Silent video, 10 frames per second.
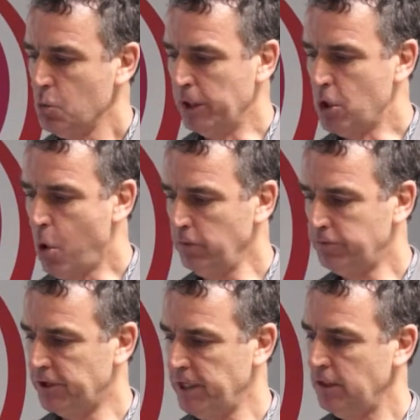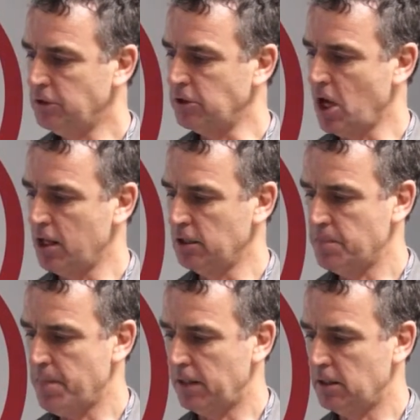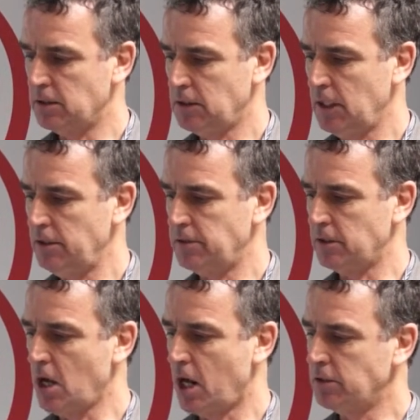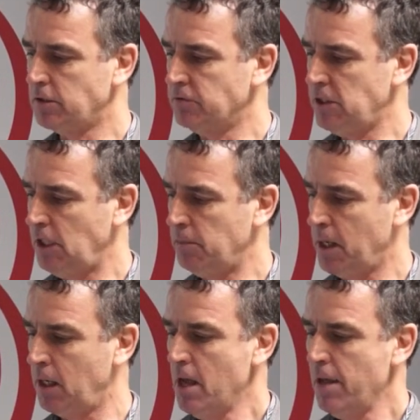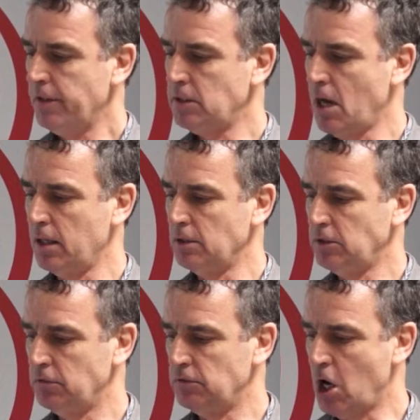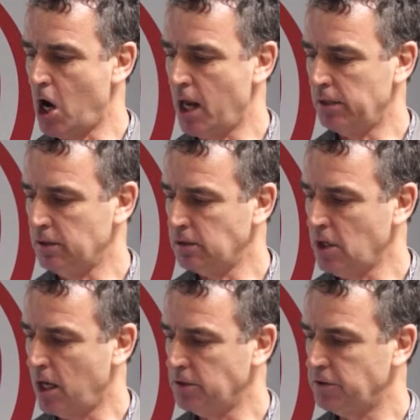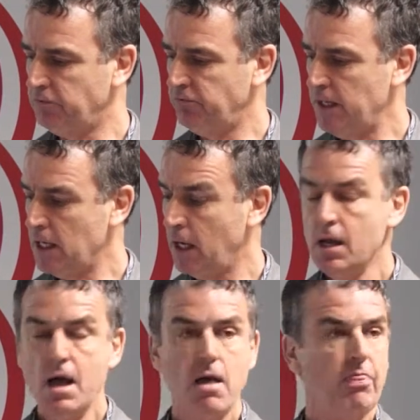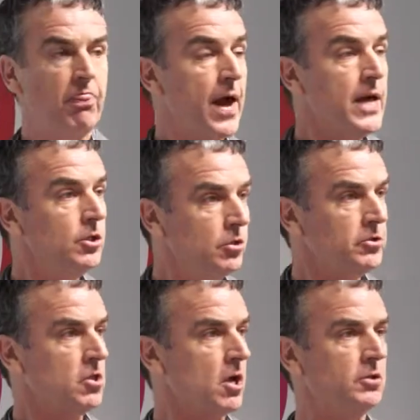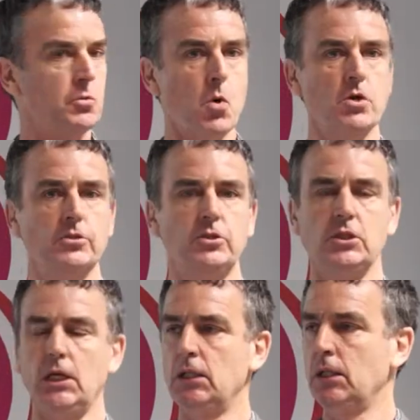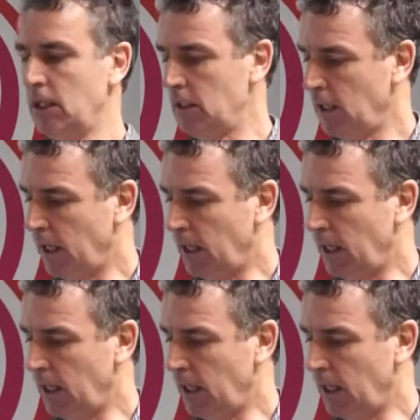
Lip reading: we call for an end to silence about the disease, the silence of stigma, the silence of denial, and the silence of fear. They used those words in the